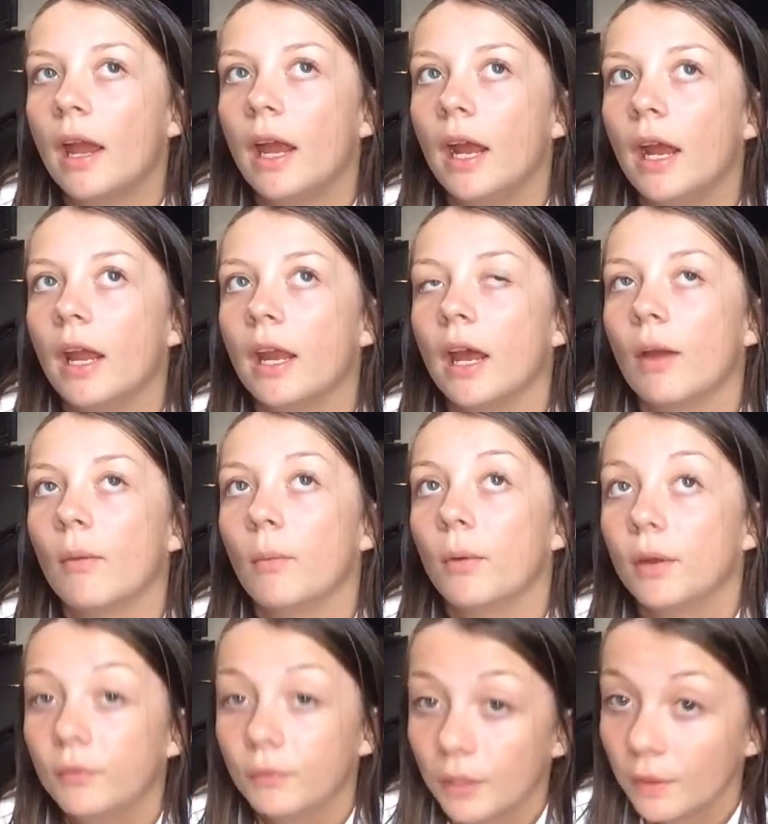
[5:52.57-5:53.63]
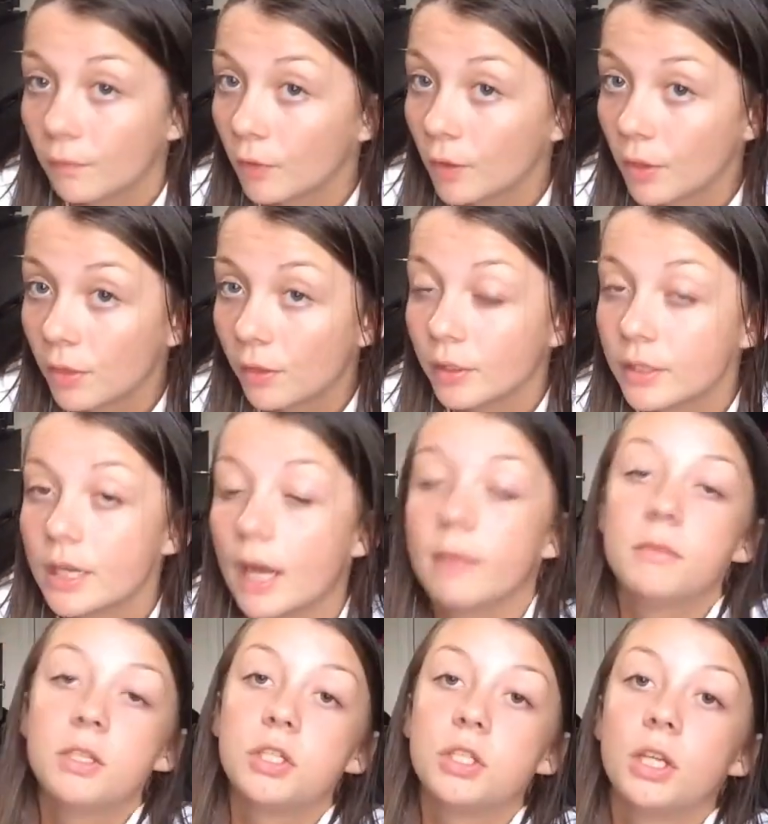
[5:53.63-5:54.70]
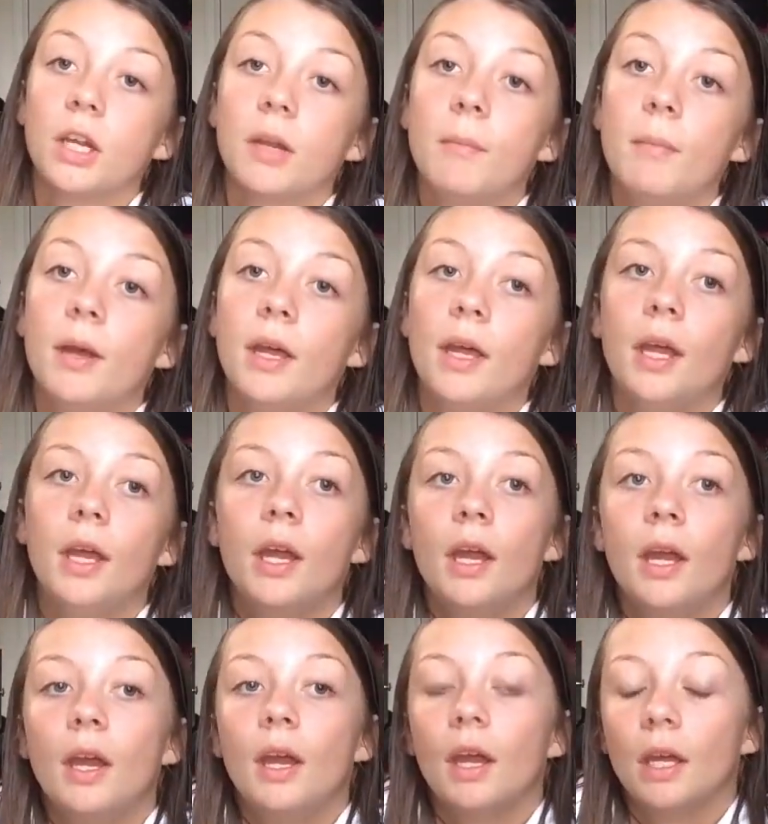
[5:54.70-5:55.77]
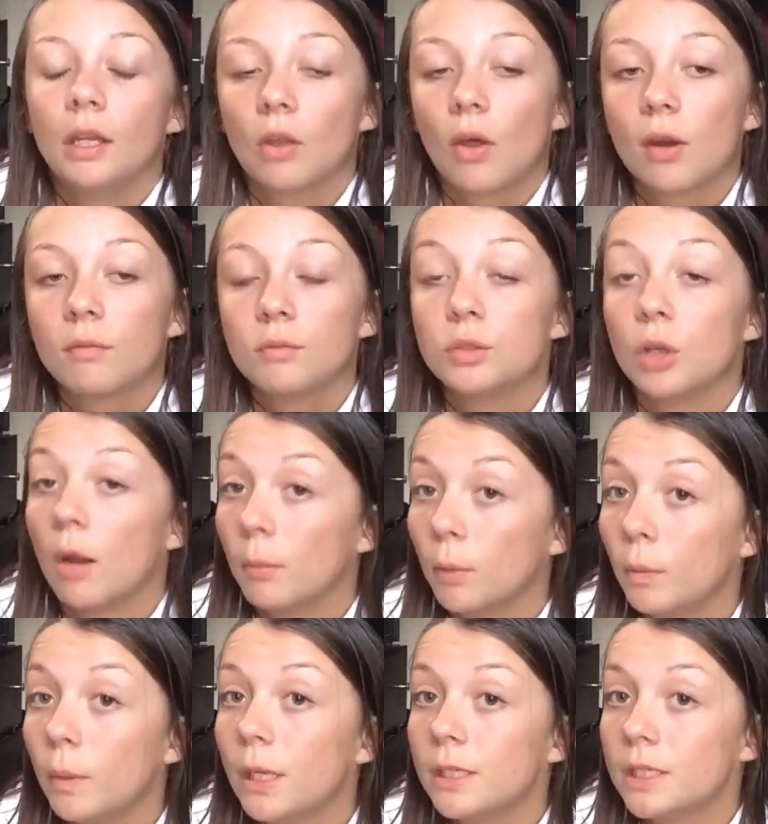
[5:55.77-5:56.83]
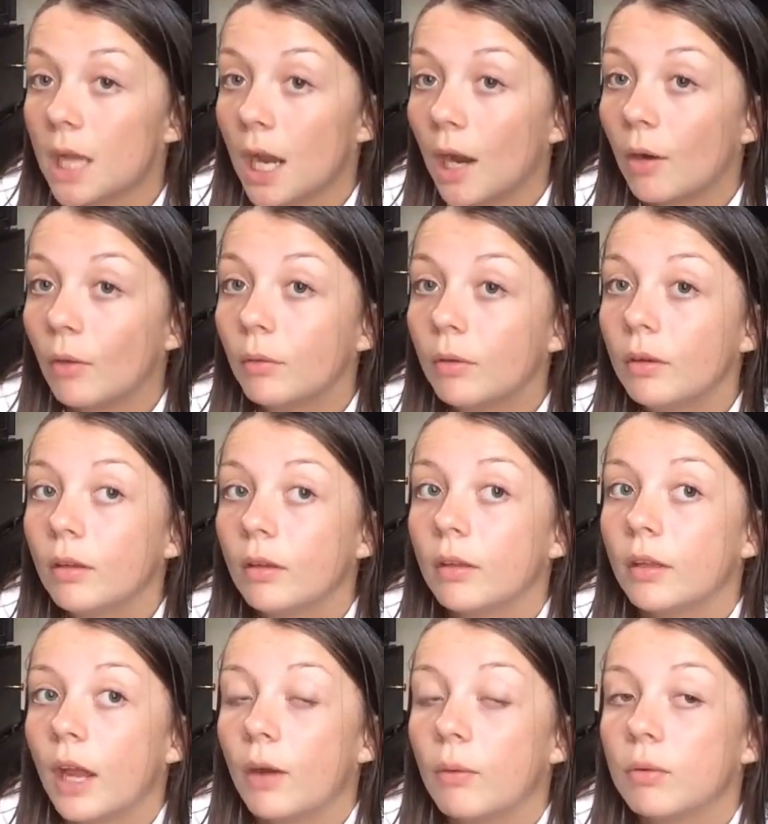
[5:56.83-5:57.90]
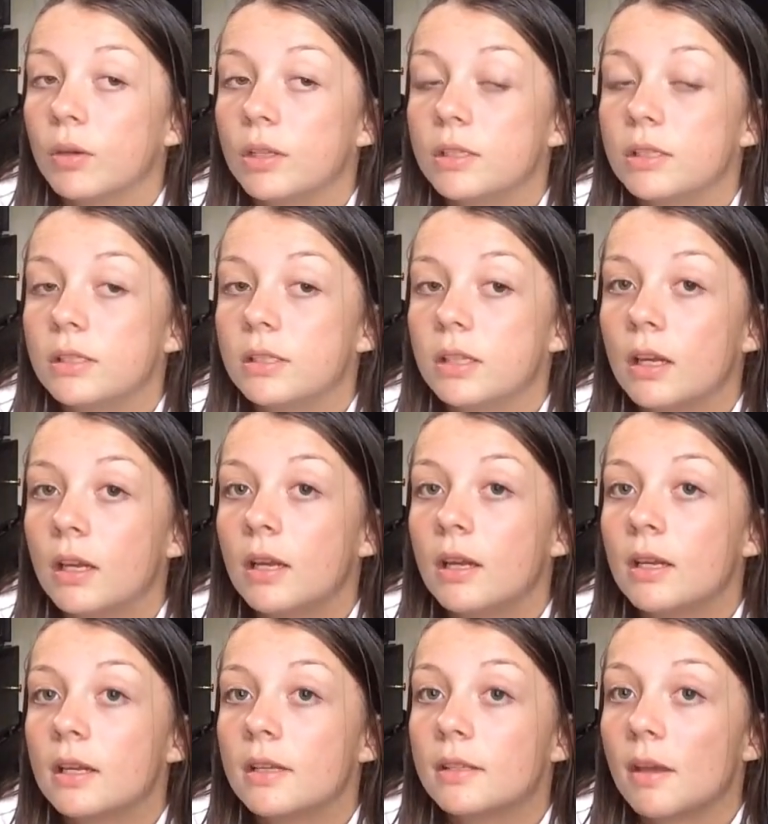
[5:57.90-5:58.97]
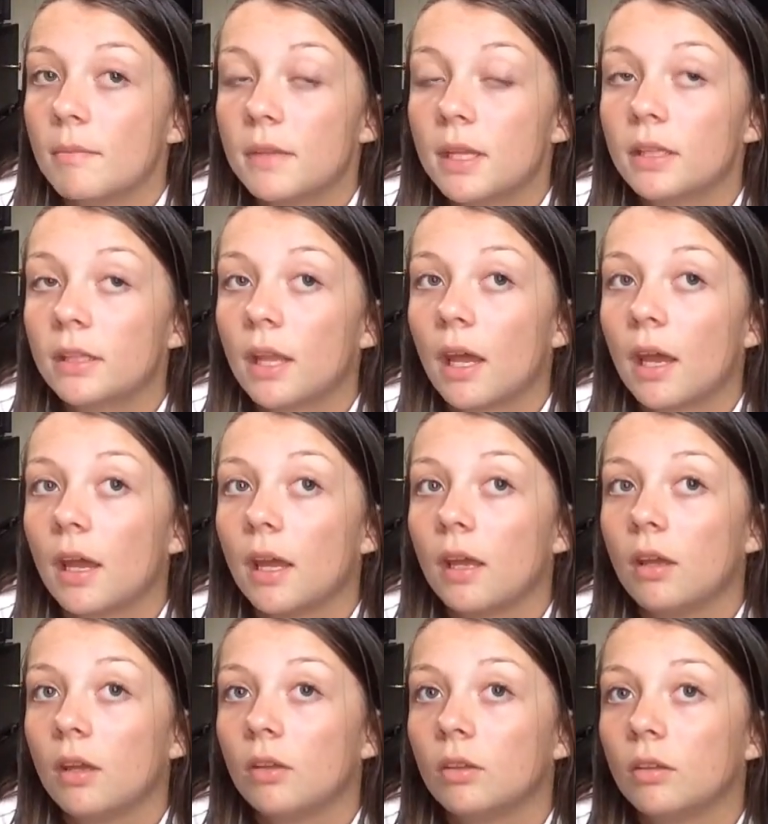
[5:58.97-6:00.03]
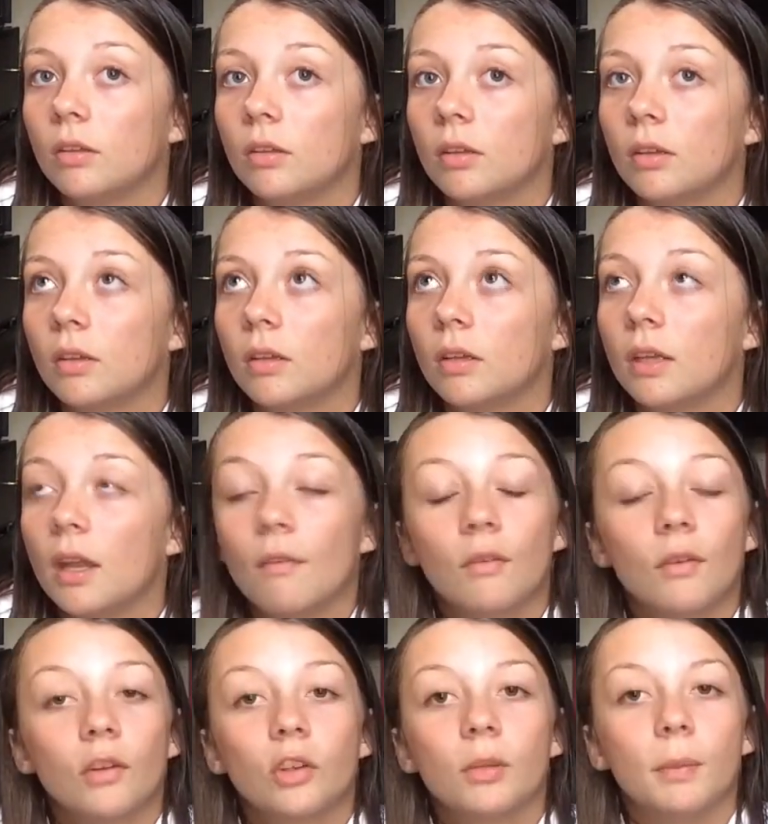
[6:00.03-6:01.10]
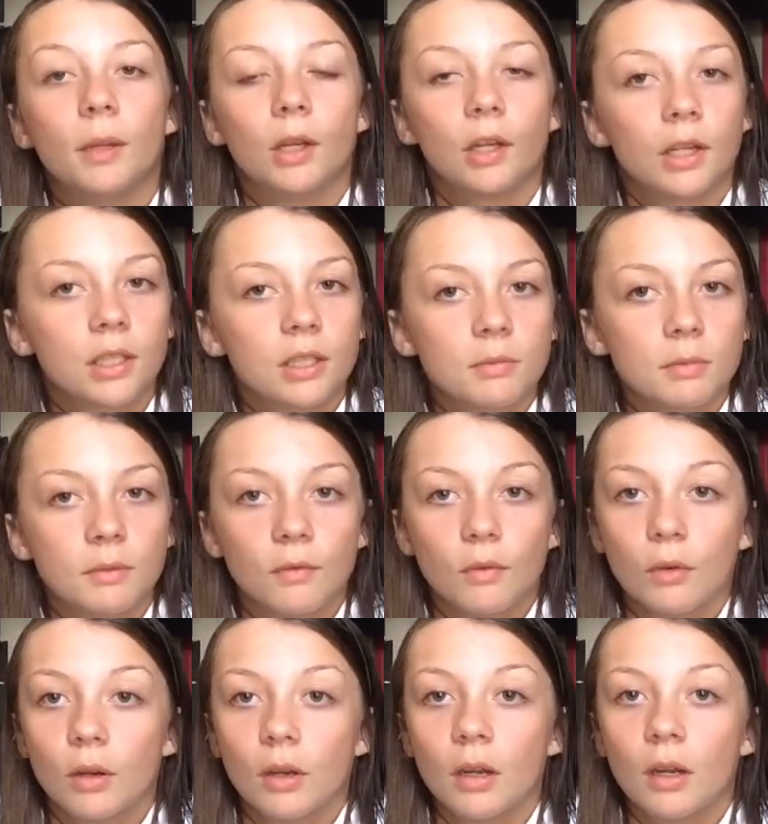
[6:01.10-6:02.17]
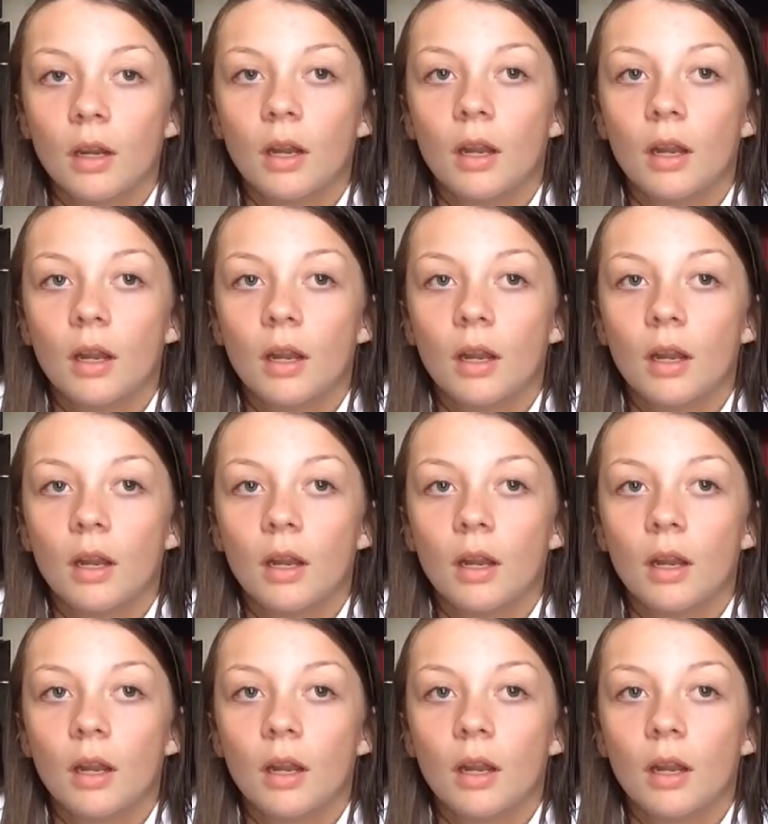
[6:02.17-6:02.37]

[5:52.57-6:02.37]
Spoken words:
and I would have went for a third time this year, but a lot of drama went down. That was something that I never experienced before,